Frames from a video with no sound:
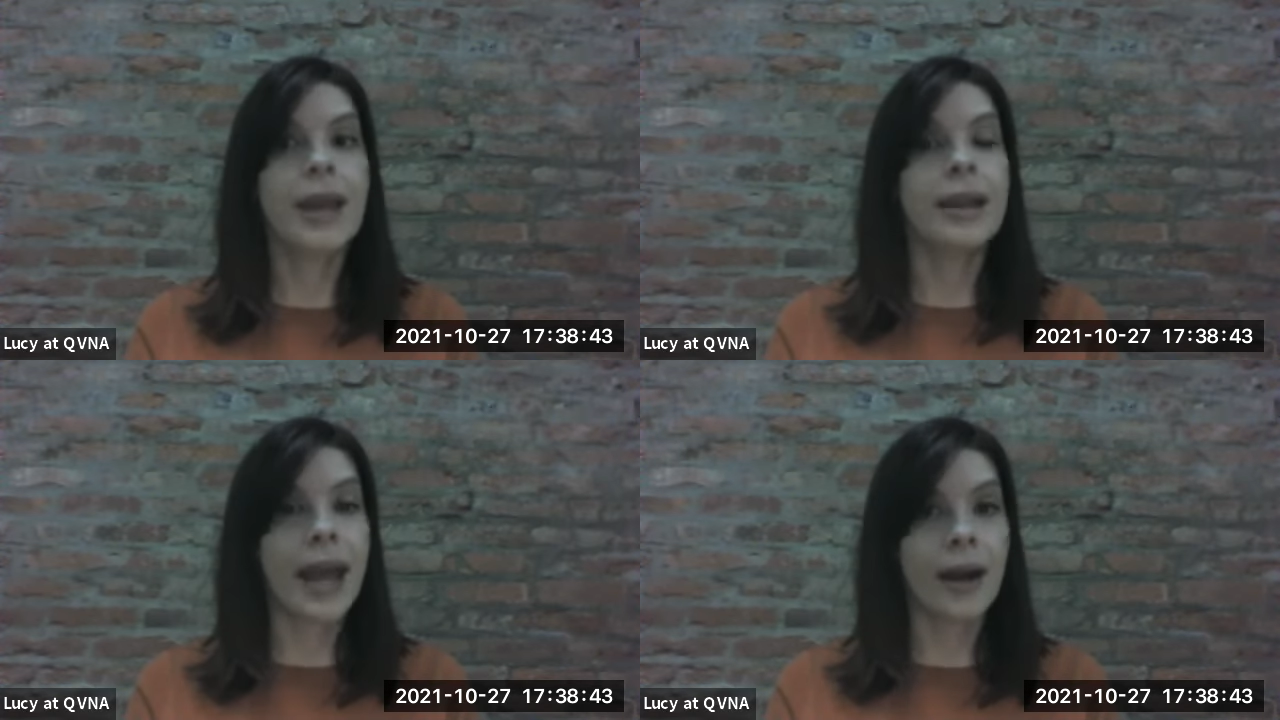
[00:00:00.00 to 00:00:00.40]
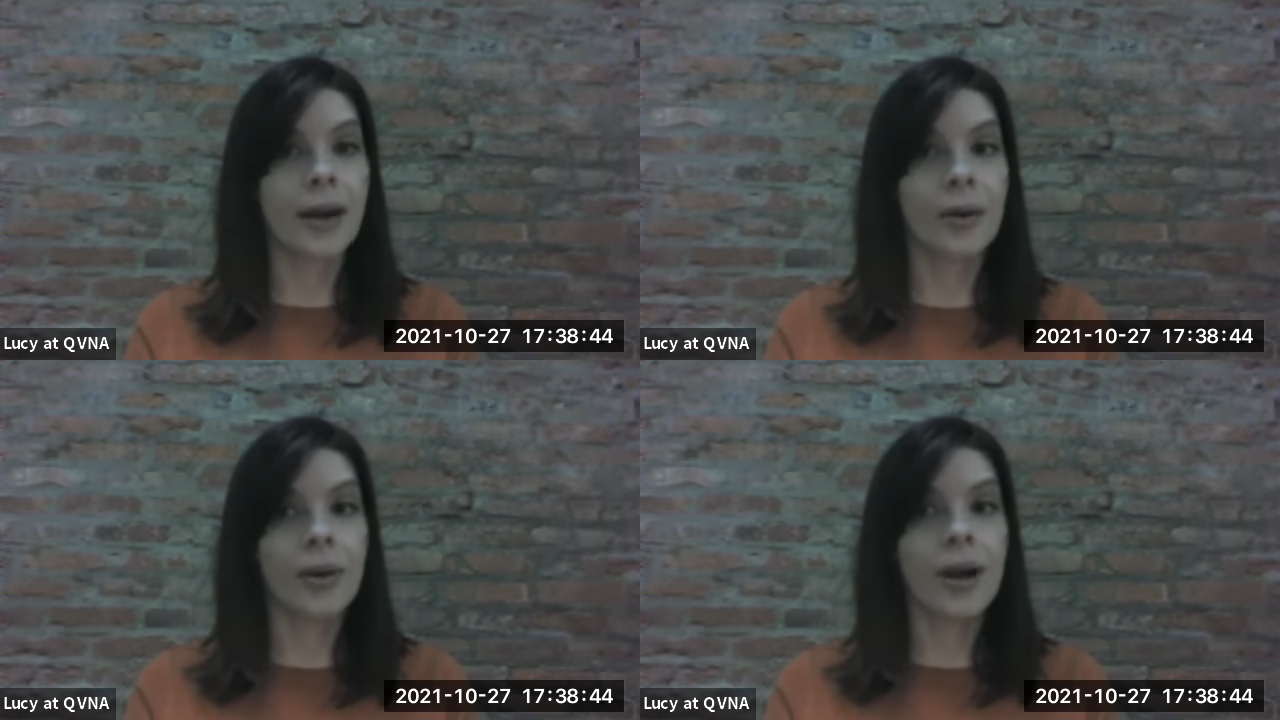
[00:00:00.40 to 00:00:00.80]

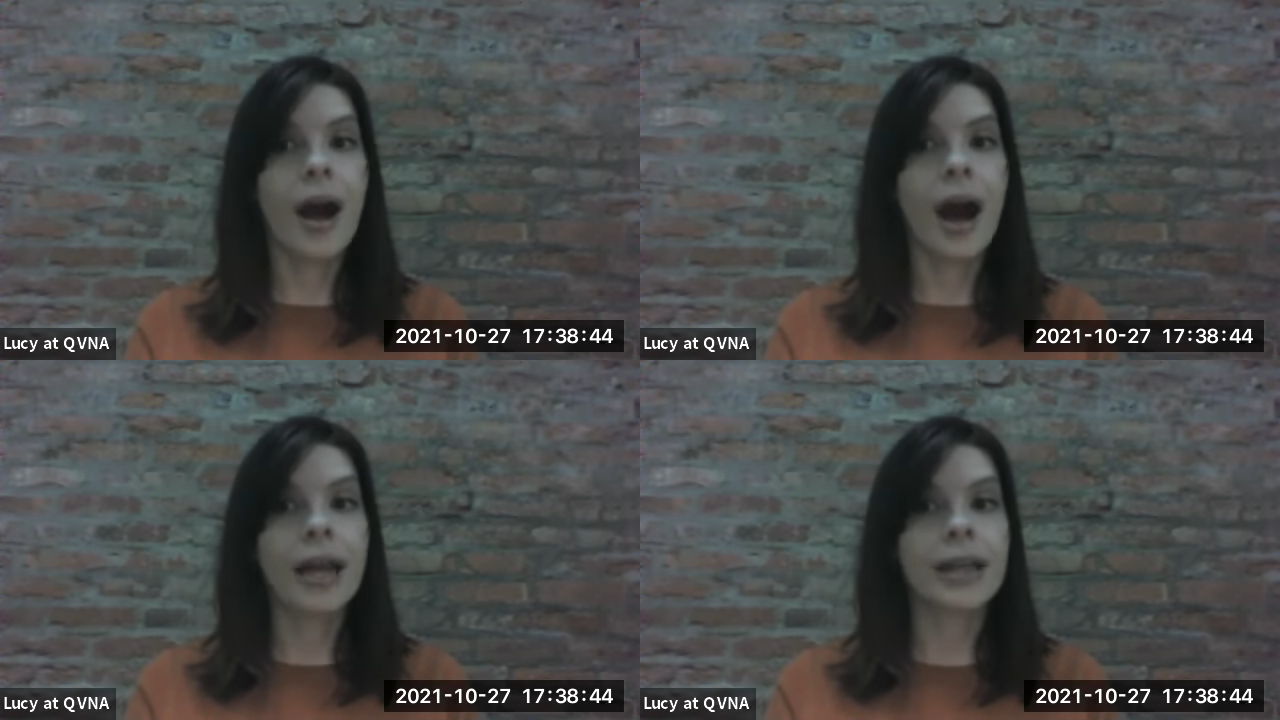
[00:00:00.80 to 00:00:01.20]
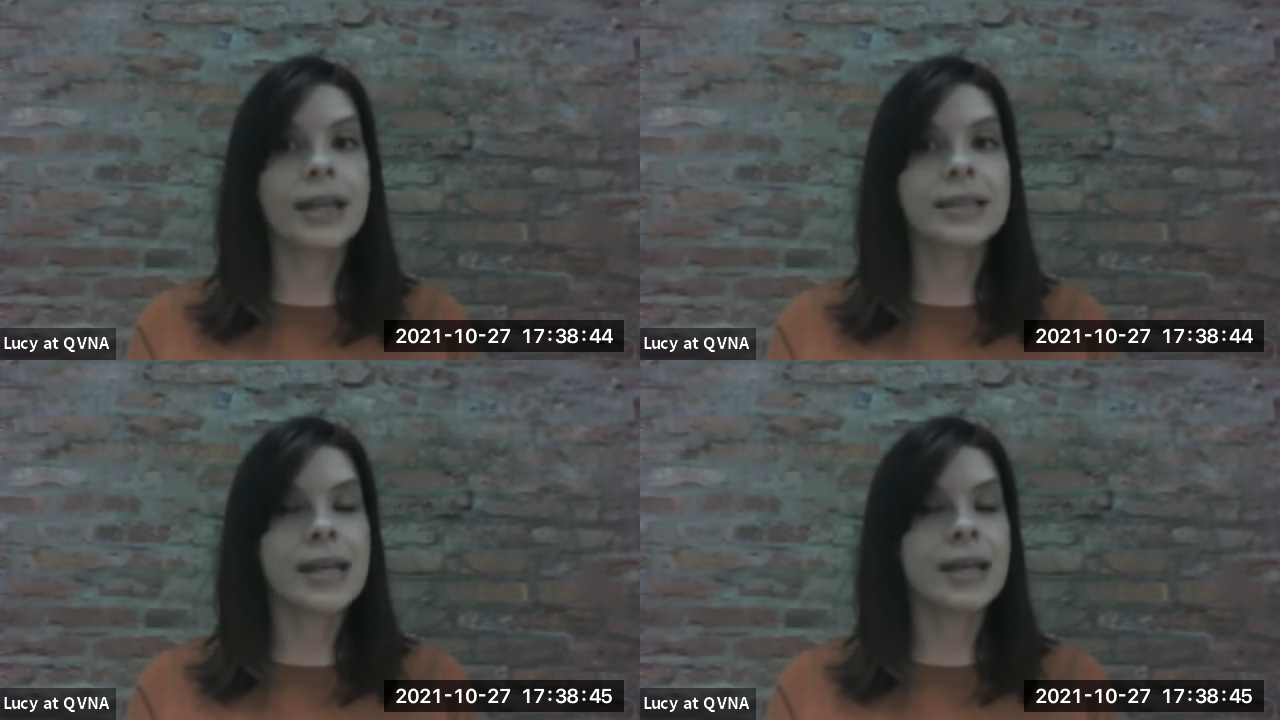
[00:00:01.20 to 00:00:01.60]
Now, I'd
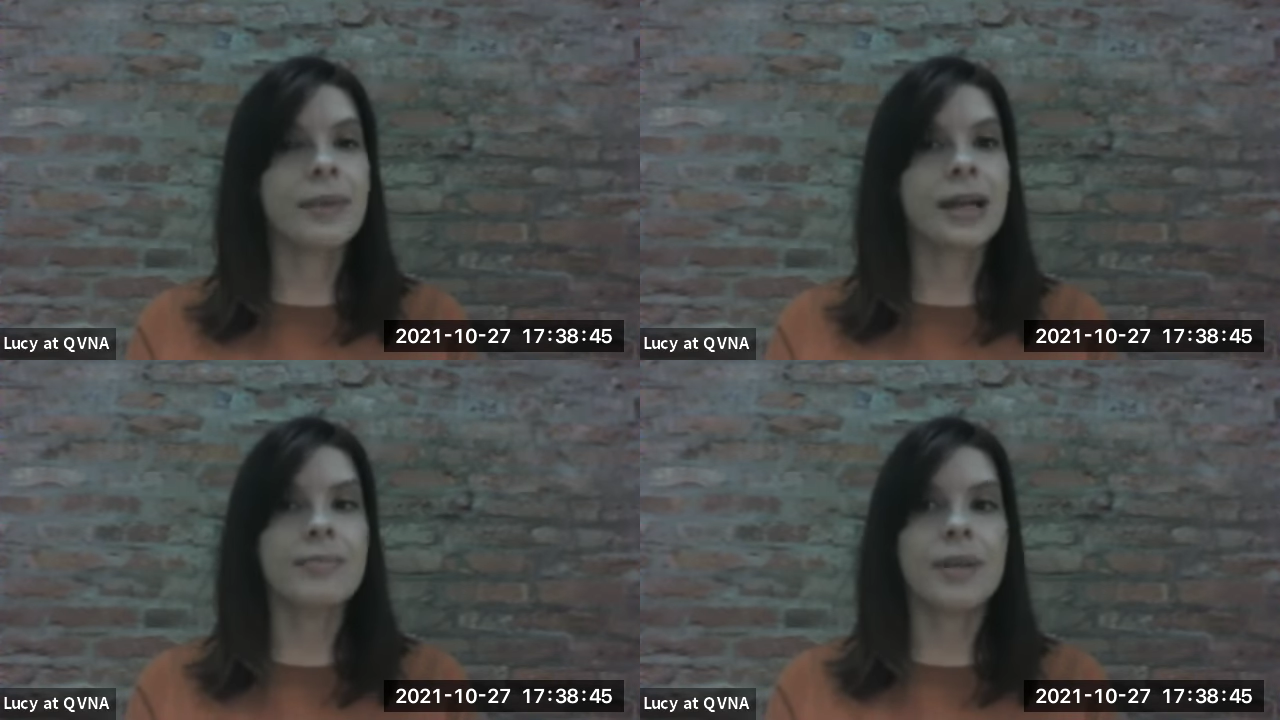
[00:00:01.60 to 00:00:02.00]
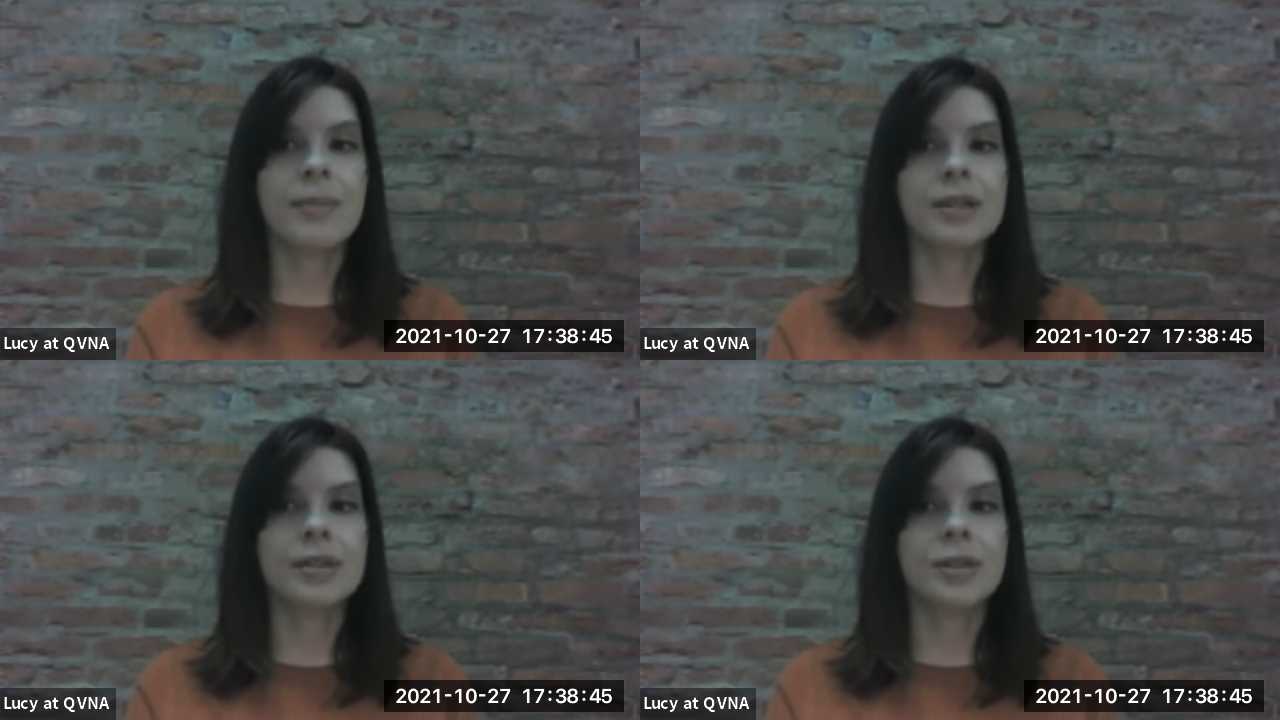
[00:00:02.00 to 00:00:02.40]
like to take my
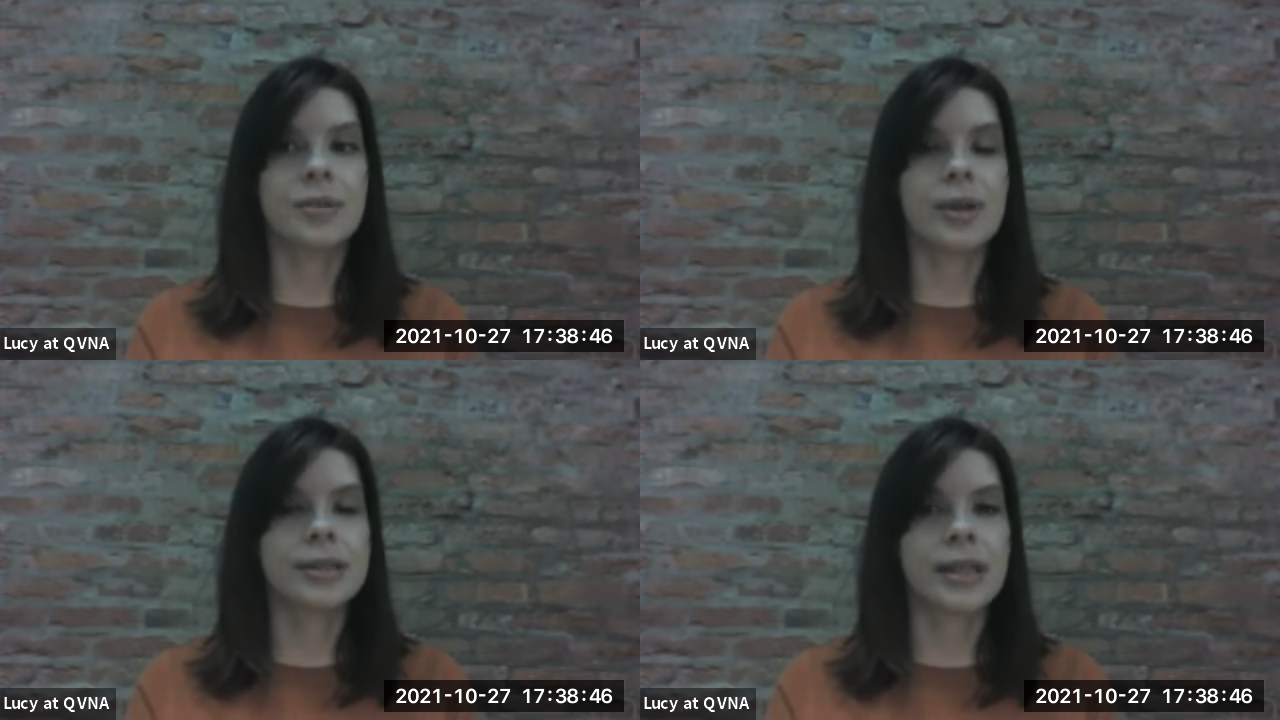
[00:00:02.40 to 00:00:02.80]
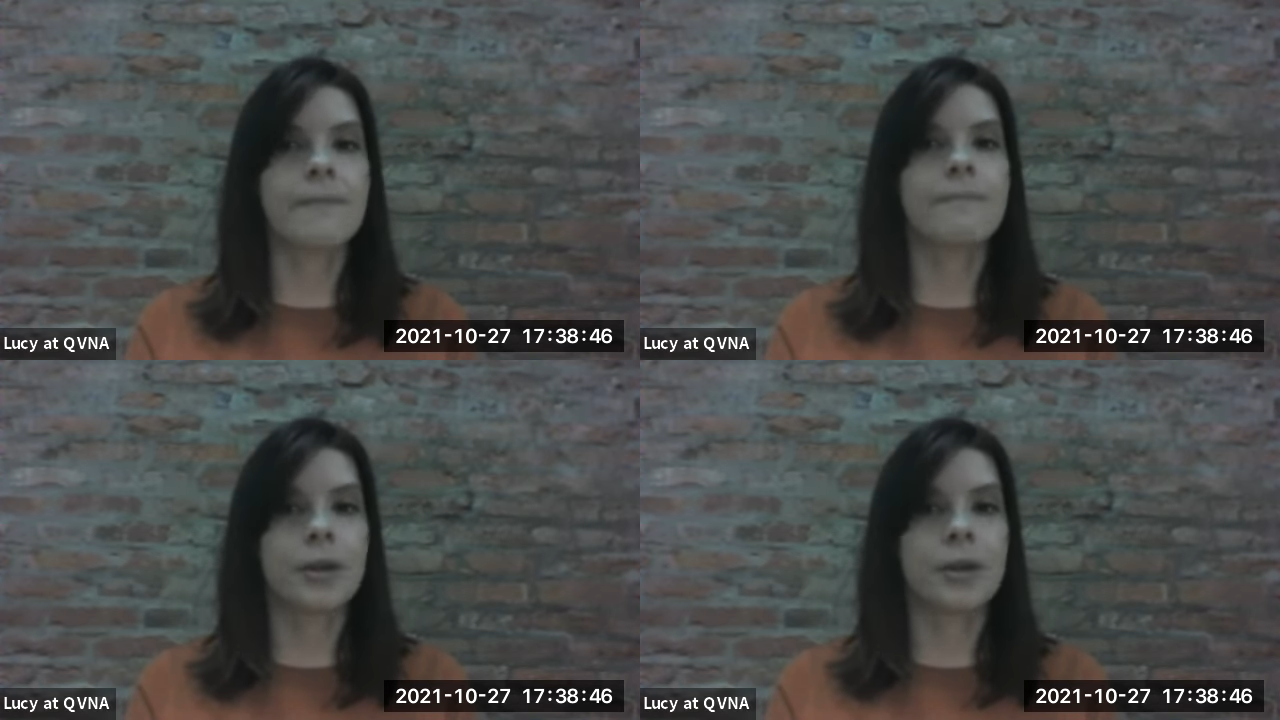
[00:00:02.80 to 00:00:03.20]
commitment to a step
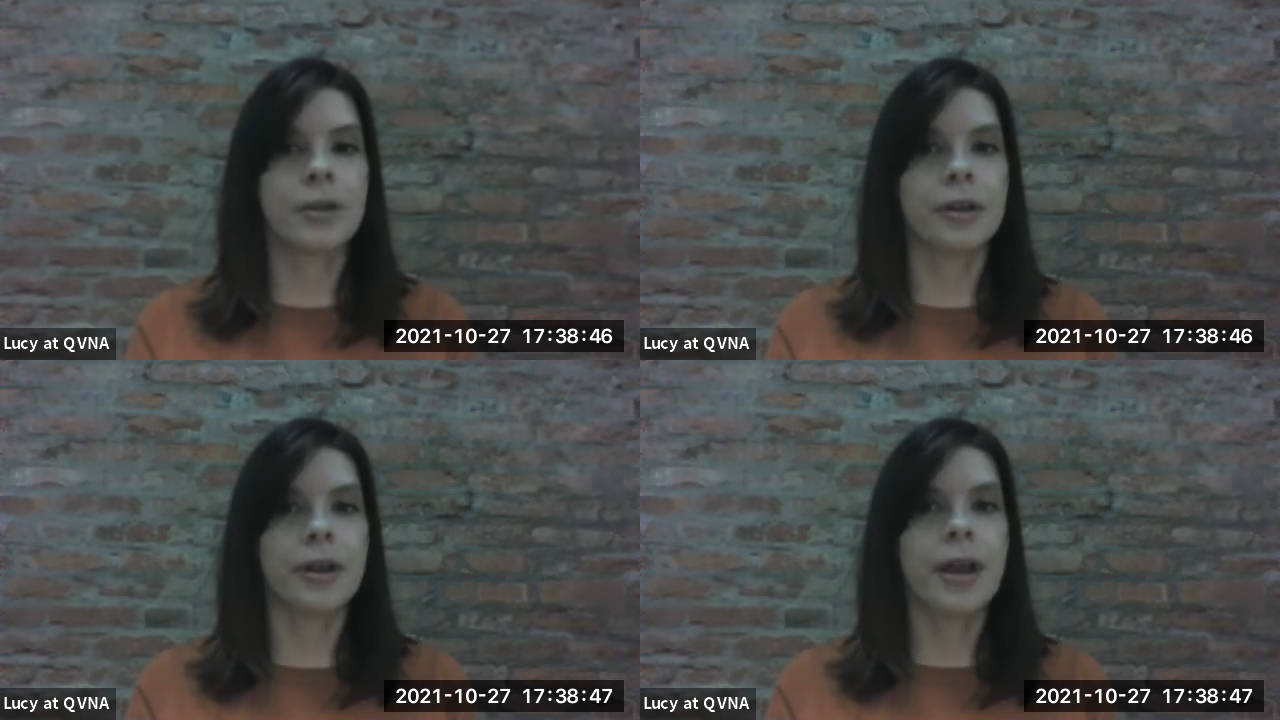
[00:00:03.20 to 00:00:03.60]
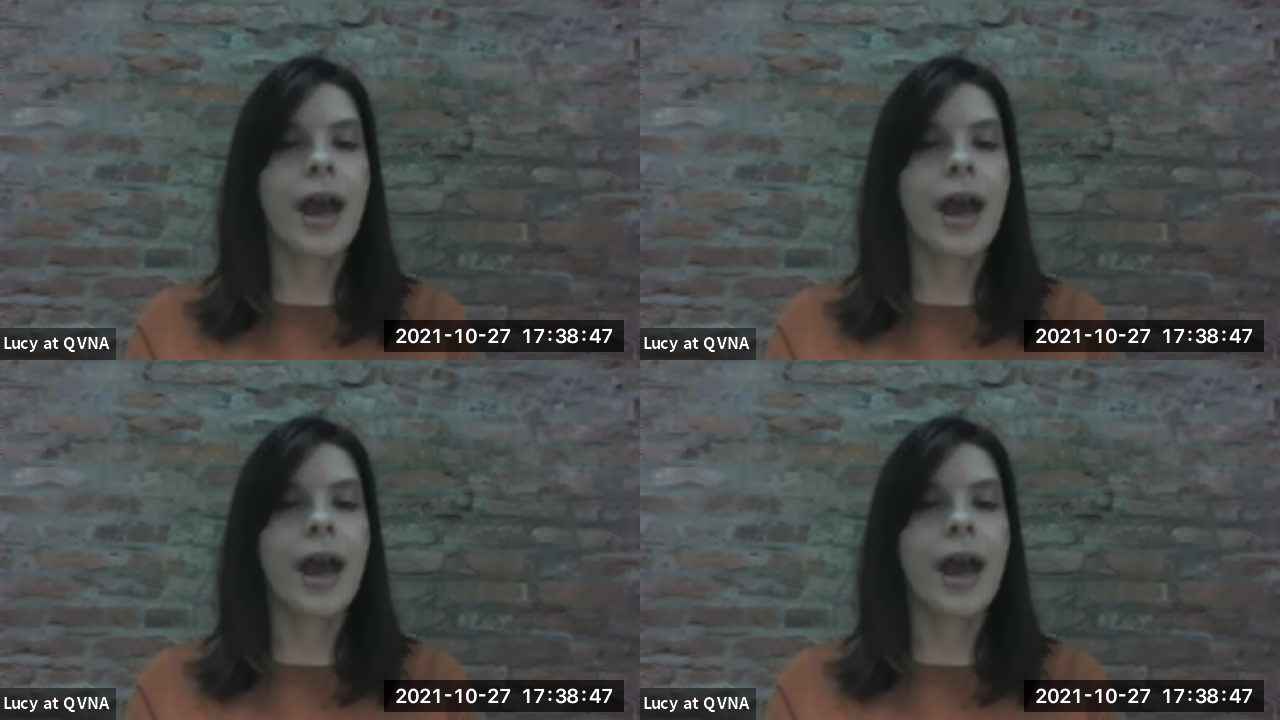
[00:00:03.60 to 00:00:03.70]
further